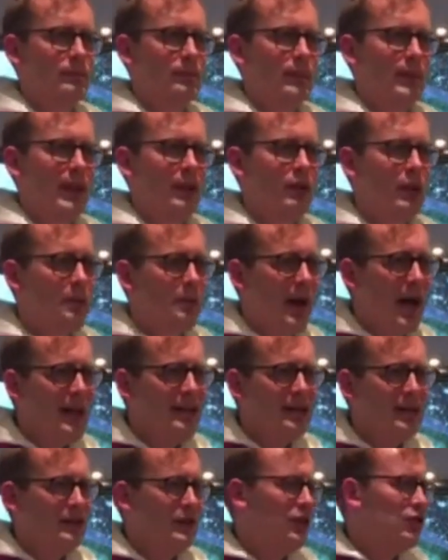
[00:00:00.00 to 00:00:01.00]
Now,
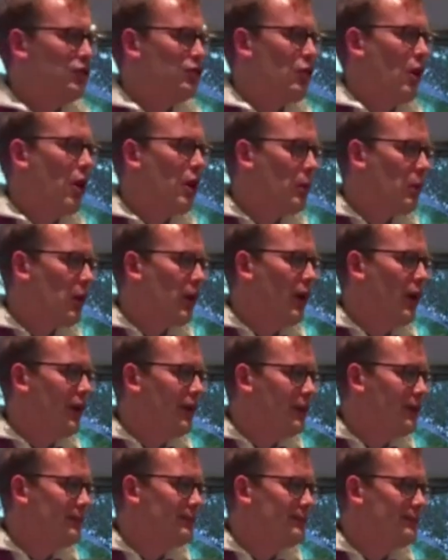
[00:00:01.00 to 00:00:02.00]
repent is a strong
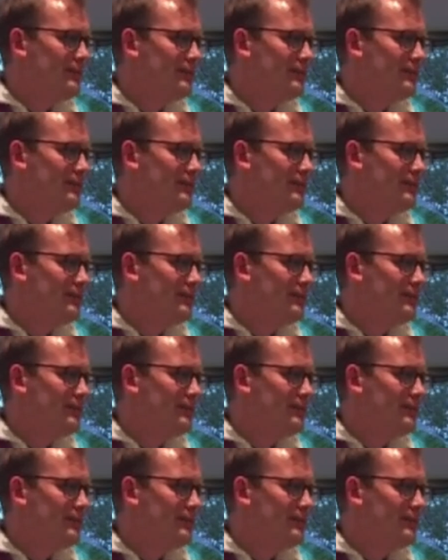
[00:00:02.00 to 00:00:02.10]
word.